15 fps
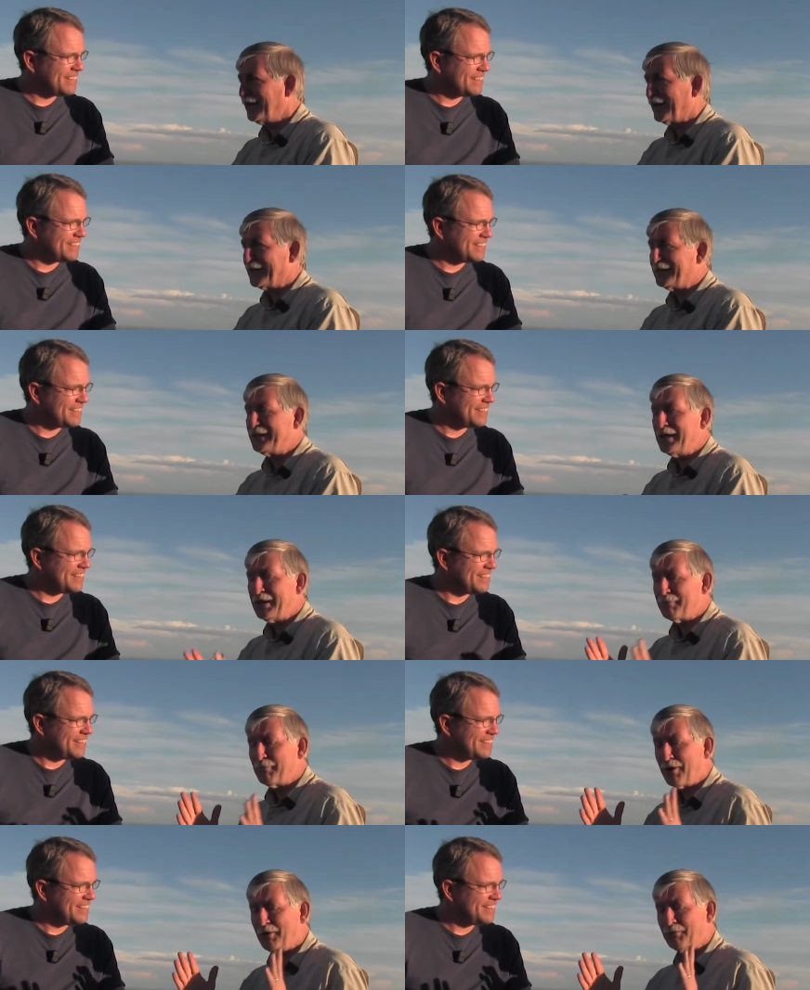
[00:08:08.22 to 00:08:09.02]
Speaker 1: And
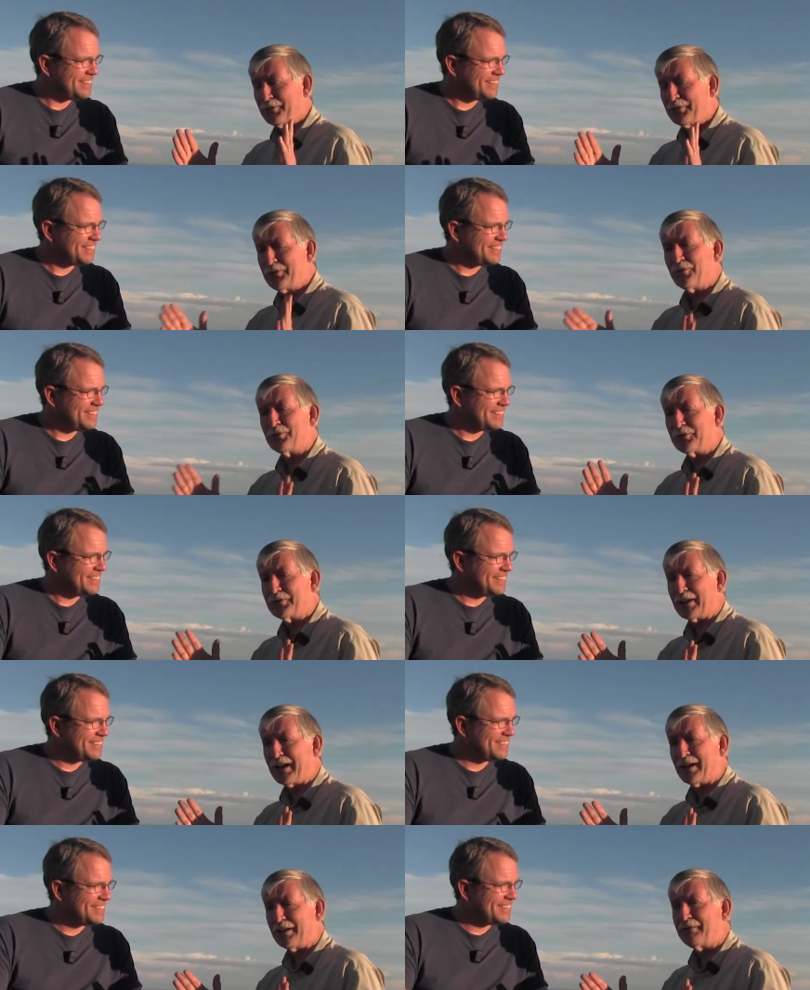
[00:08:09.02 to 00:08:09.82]
Tim always goes
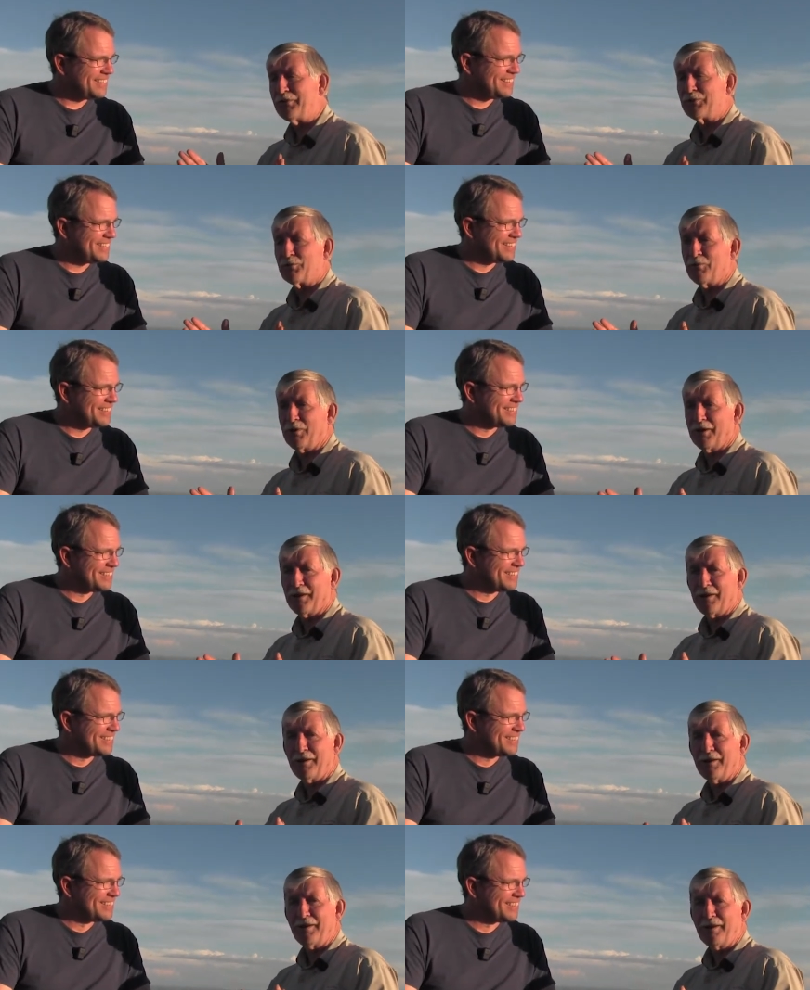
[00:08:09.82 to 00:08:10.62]
out of his
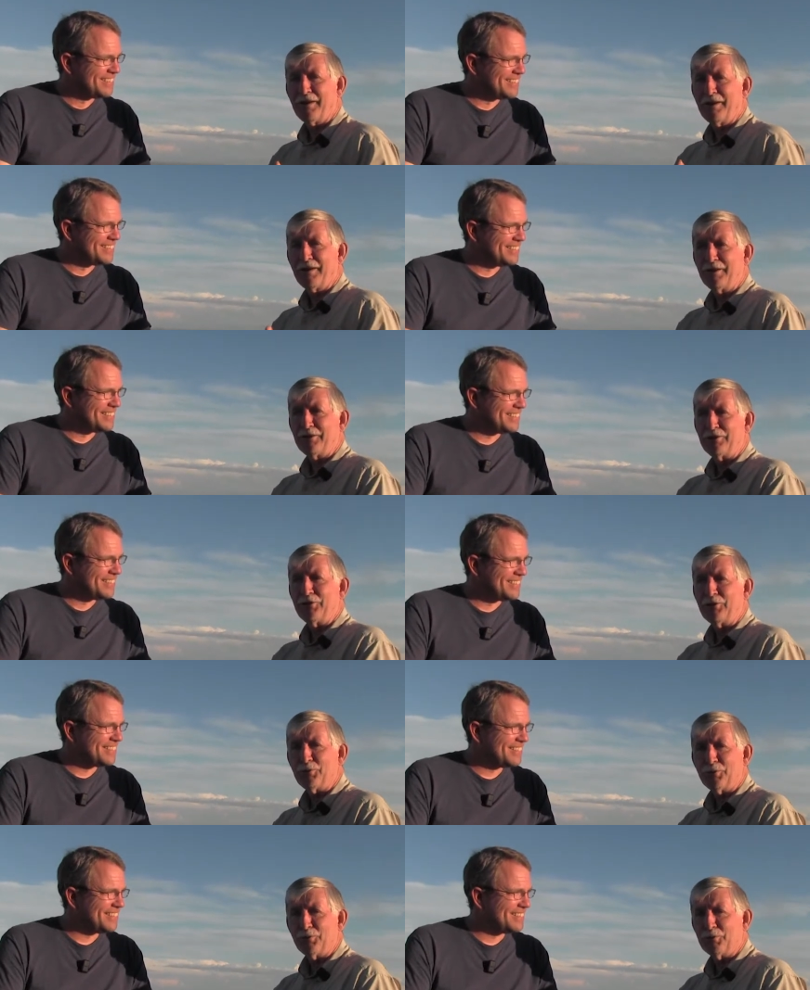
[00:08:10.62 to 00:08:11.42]
way
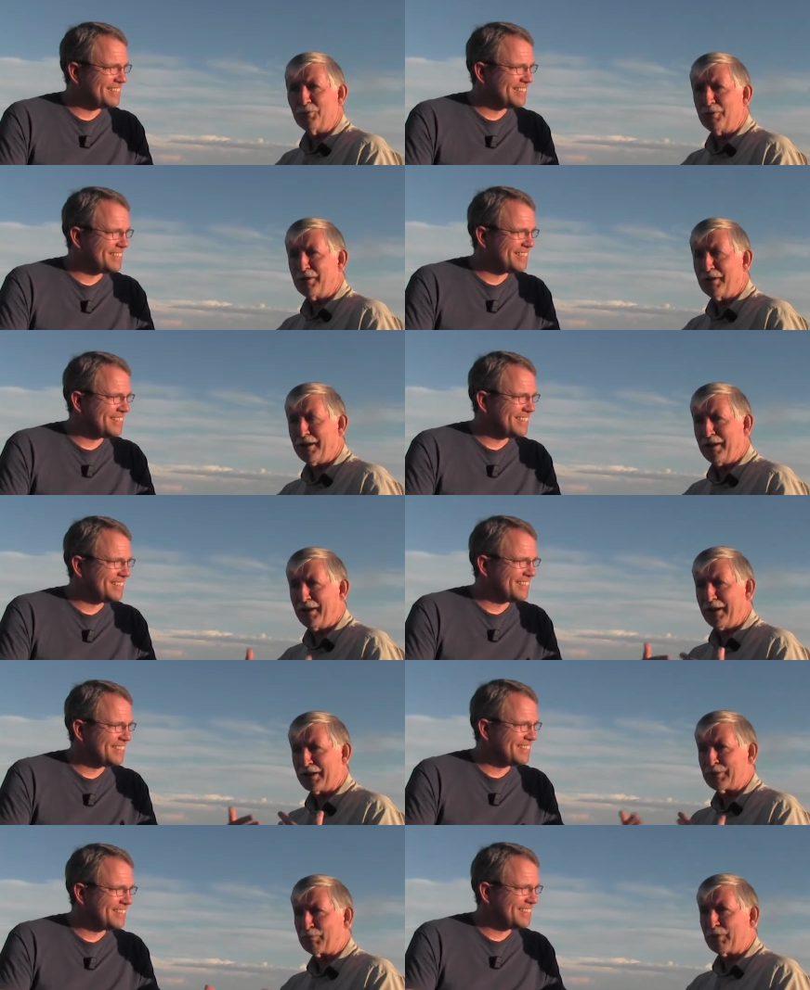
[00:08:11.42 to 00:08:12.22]
to
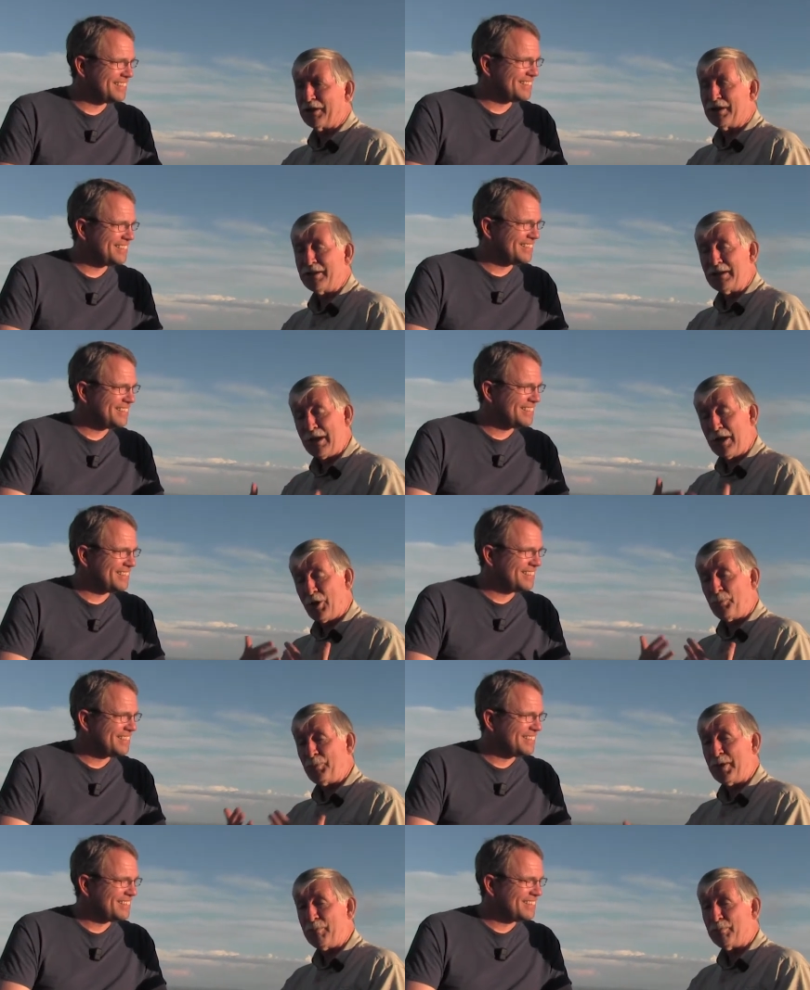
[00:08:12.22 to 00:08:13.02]
explain, help
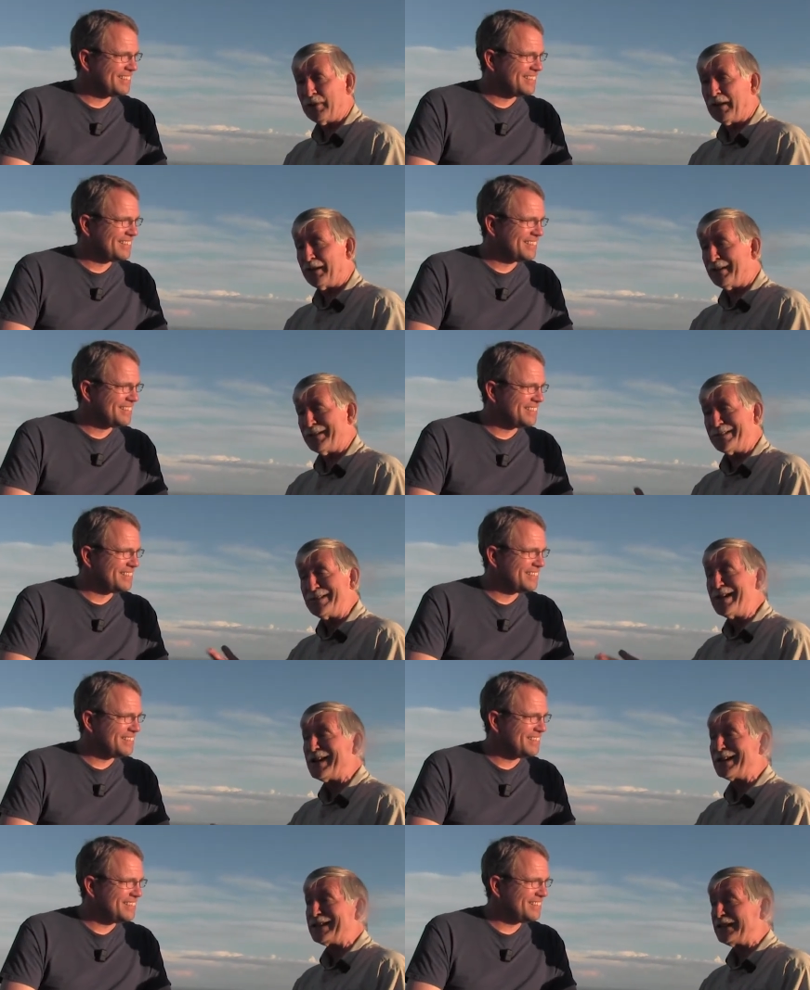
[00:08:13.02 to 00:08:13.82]
people out. He's
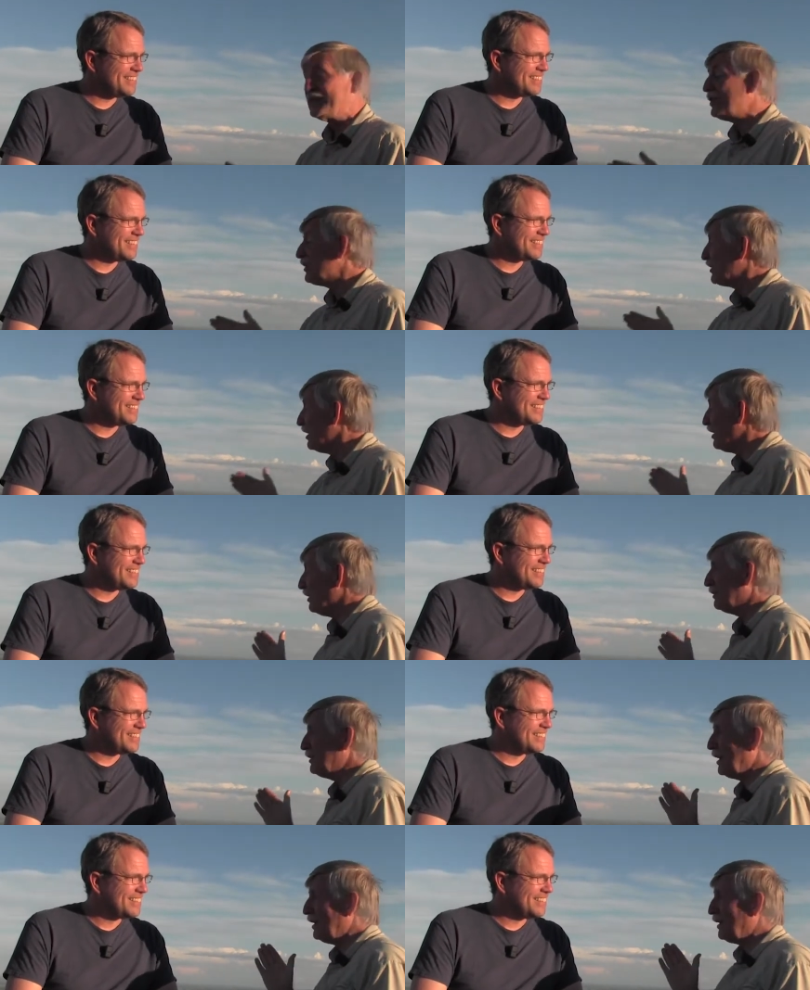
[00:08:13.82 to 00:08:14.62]
not just here
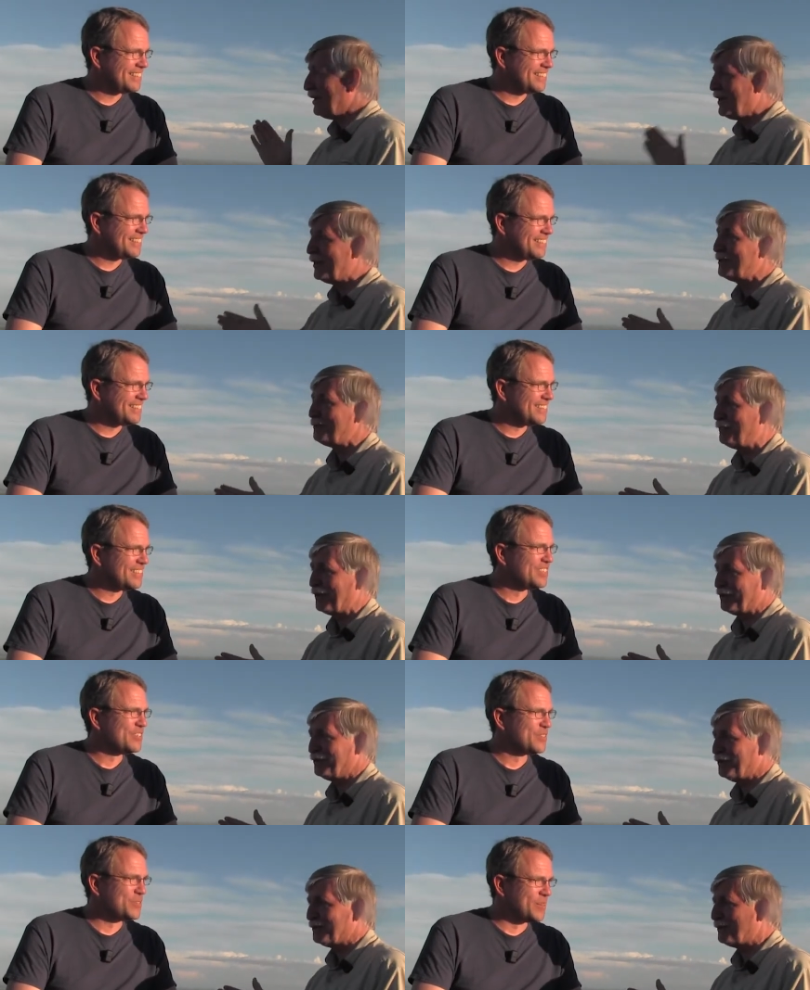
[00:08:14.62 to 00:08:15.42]
taking his
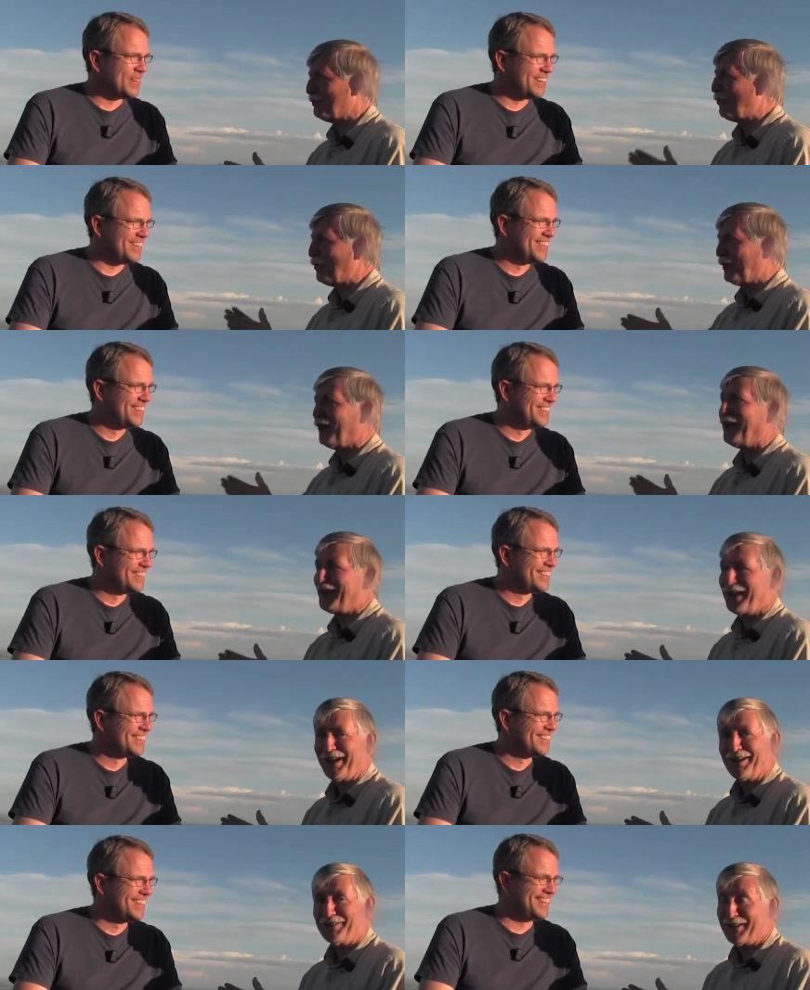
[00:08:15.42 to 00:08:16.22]
pictures. Right. Poor guy
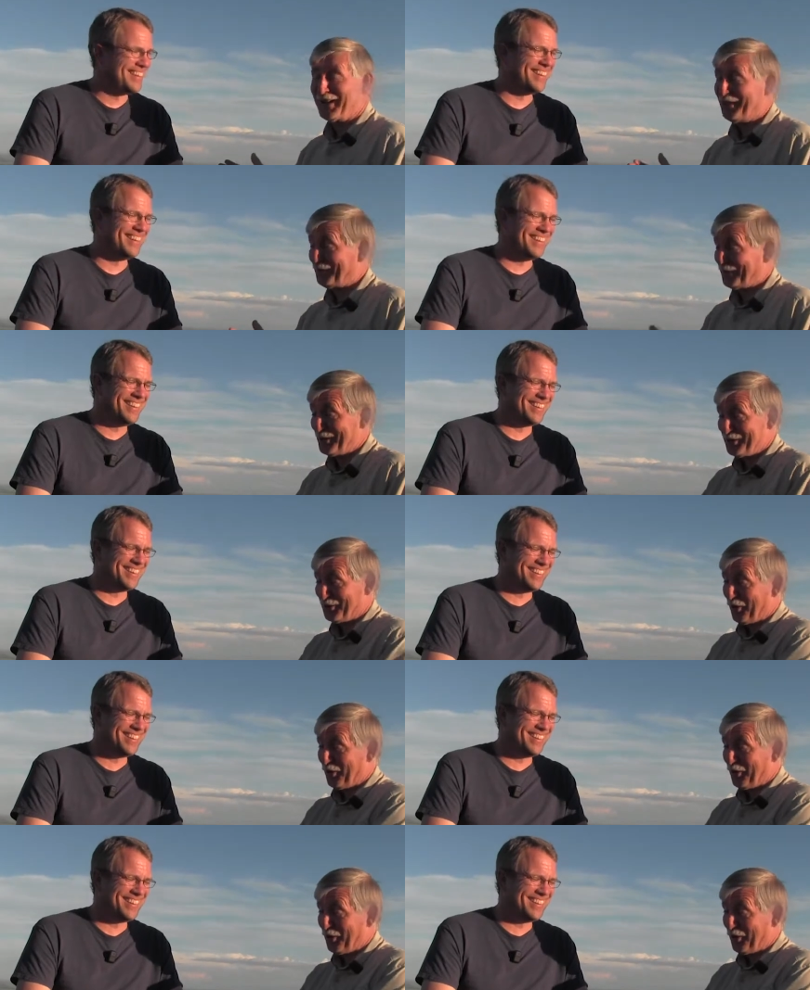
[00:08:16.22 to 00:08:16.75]
has, I think,